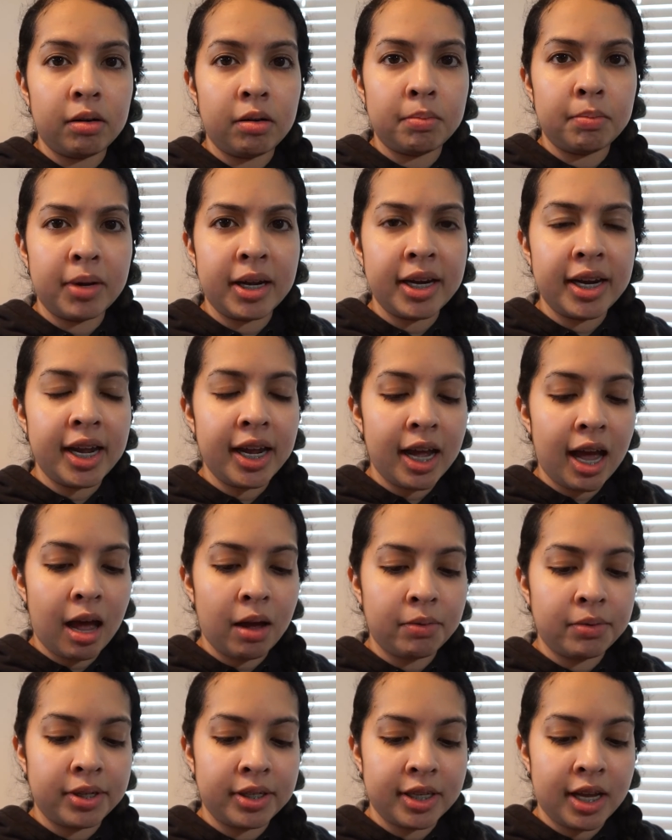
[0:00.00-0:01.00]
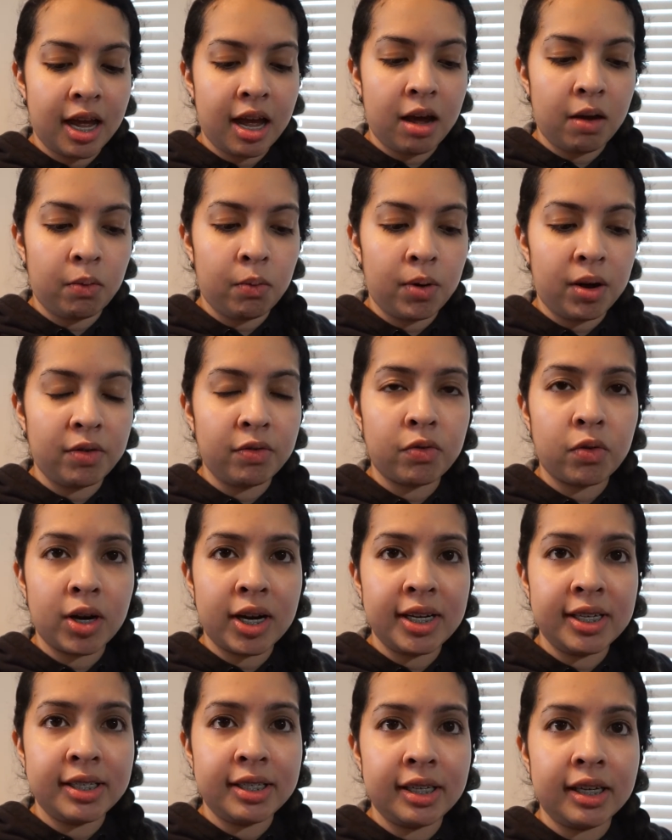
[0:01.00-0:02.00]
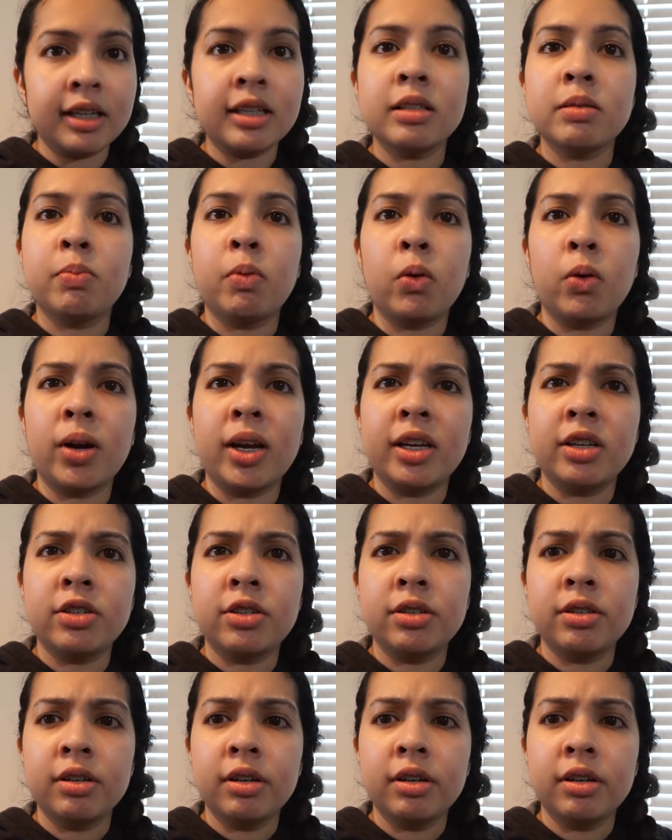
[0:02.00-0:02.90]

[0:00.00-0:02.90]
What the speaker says: Monday I was at 146 point,